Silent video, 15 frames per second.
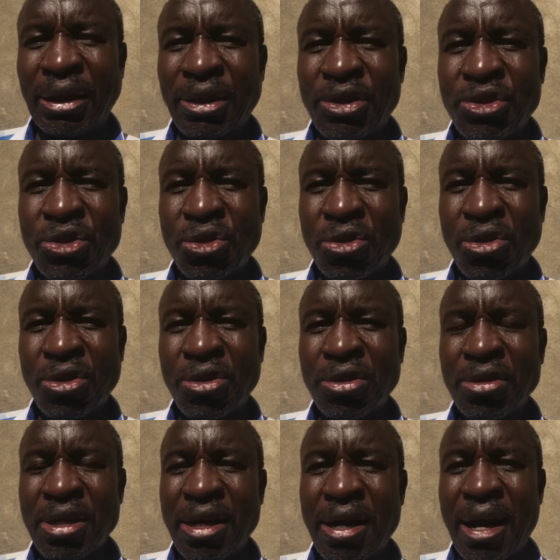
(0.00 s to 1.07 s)
So
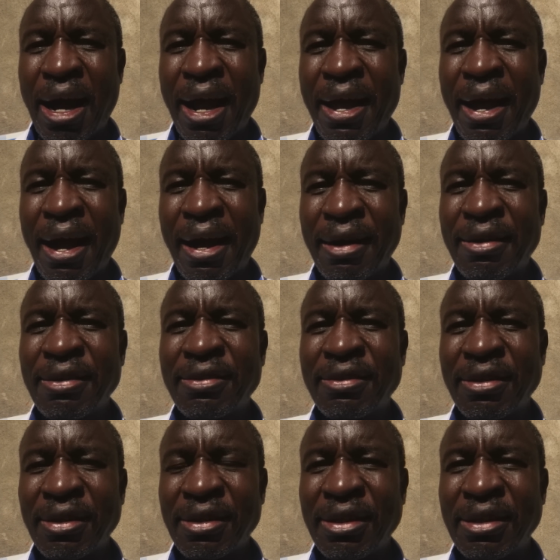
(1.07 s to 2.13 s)
I had
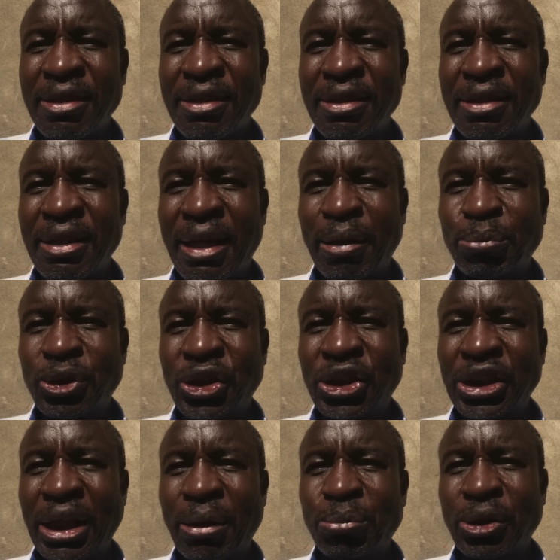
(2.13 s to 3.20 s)
three names,
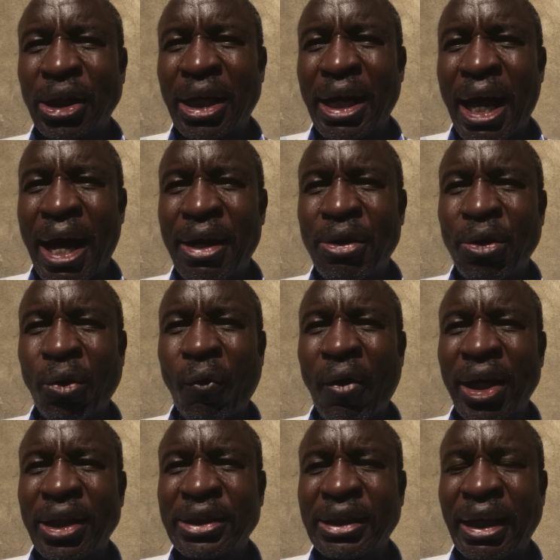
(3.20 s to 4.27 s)
James, LANDO,
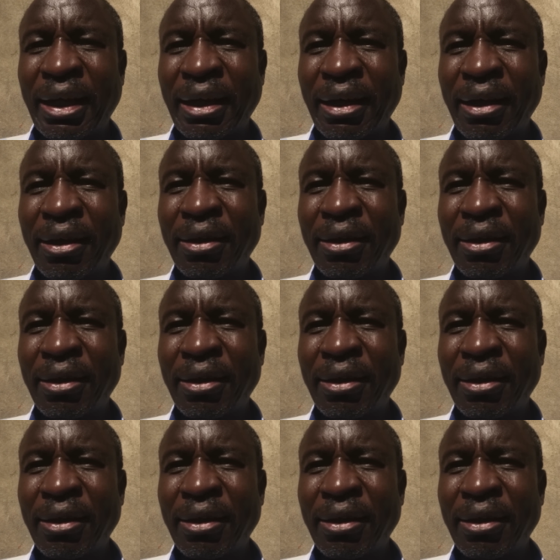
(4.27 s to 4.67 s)
KHWATENGE.